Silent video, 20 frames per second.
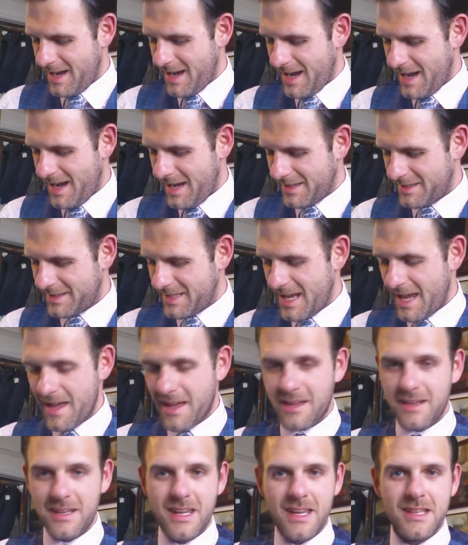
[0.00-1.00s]
And
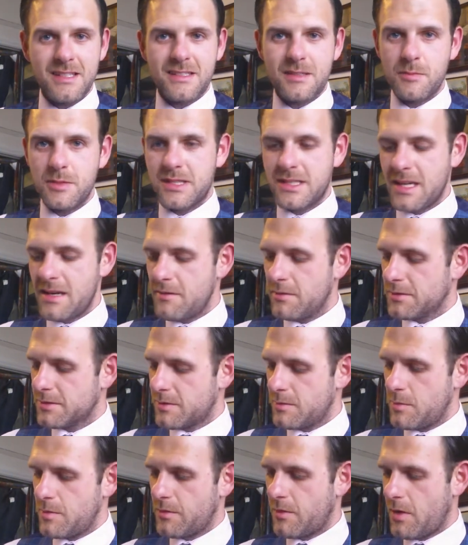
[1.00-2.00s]
yeah, and here's the materials
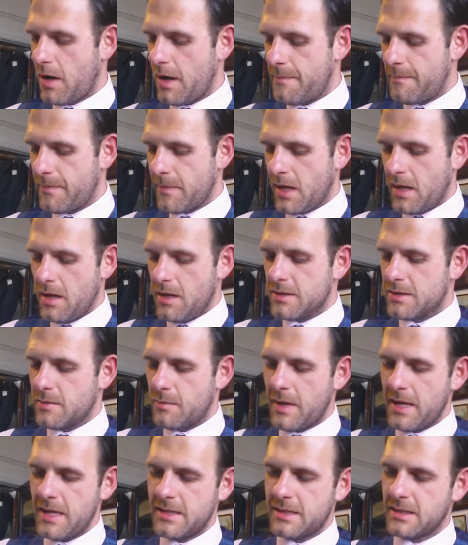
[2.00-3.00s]
that we've got in. So
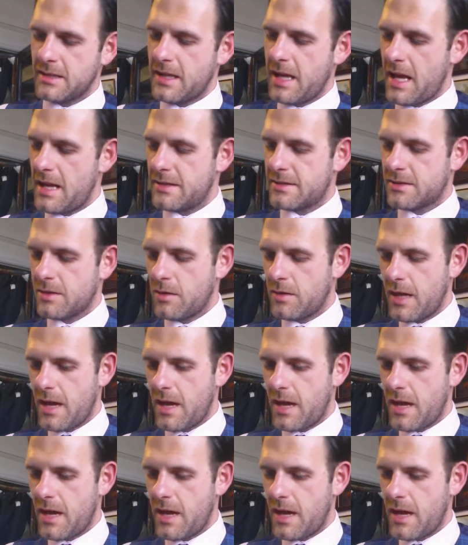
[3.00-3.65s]
basically, yeah, so